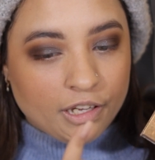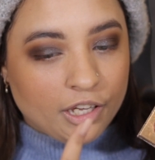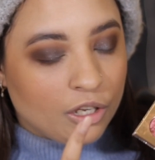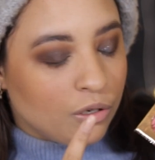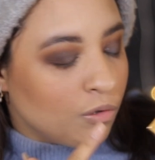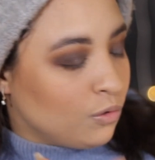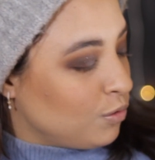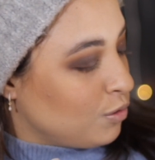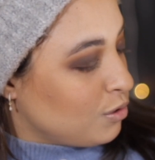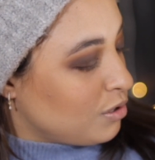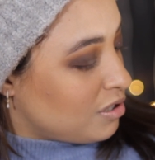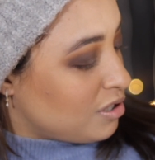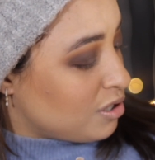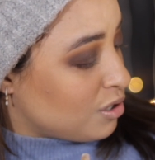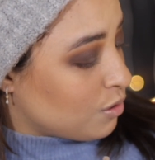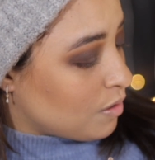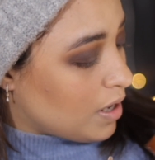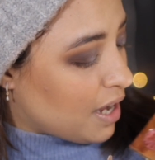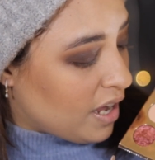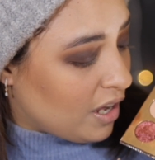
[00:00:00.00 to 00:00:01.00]
used,
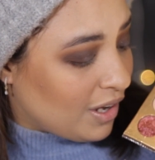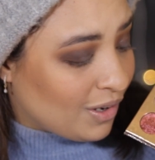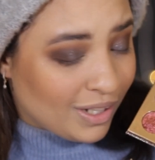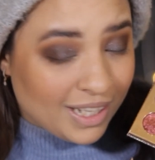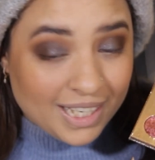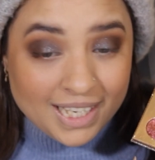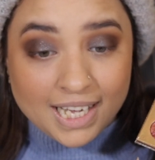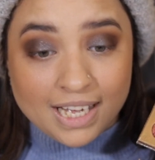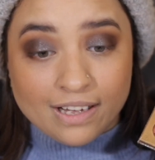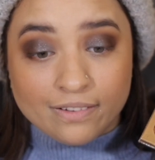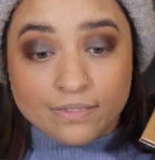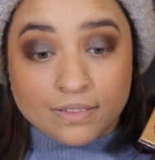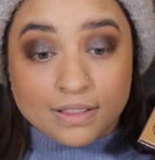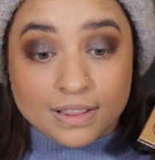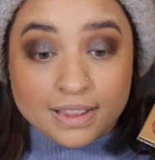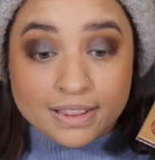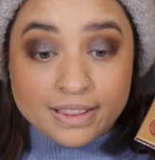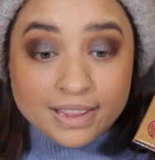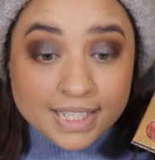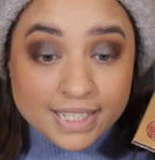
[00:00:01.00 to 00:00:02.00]
so I only have
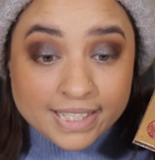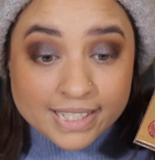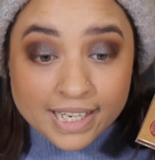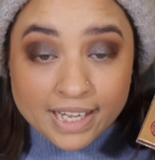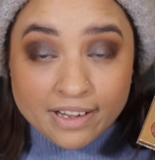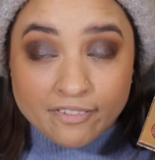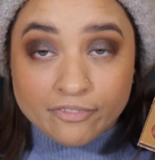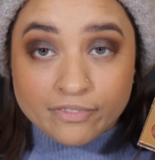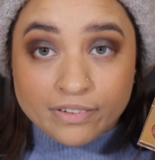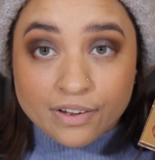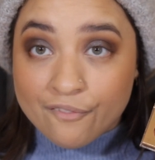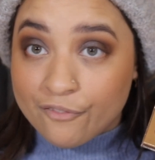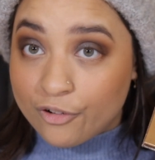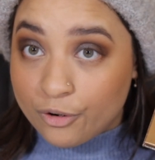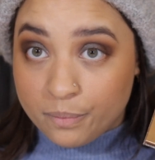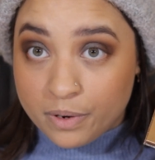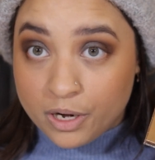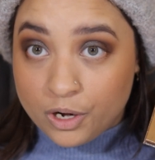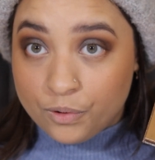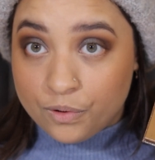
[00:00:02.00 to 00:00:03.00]
this left for
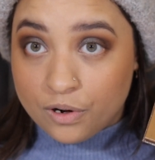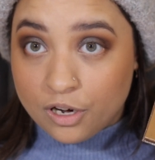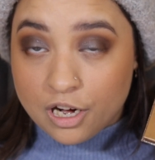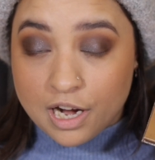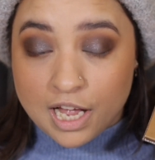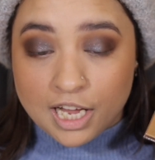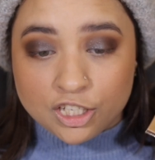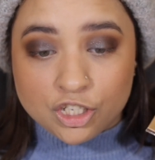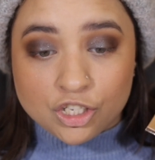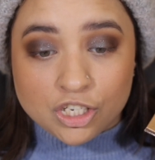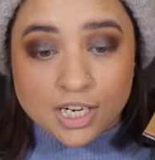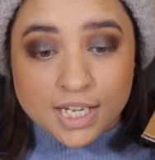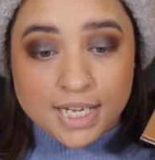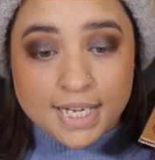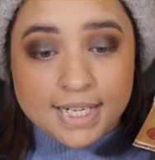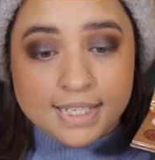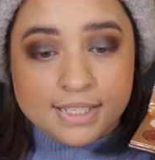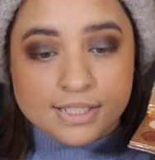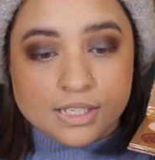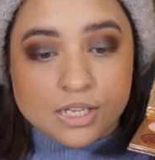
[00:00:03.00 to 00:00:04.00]
my lower lash
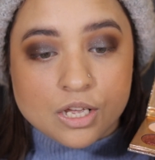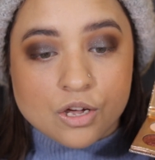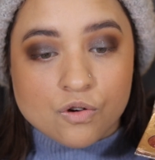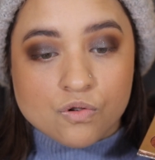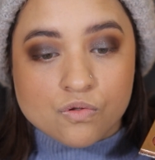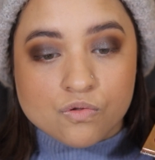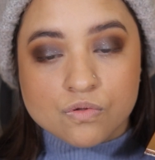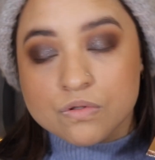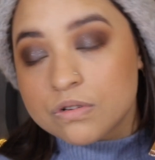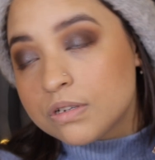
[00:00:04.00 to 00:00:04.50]
line. So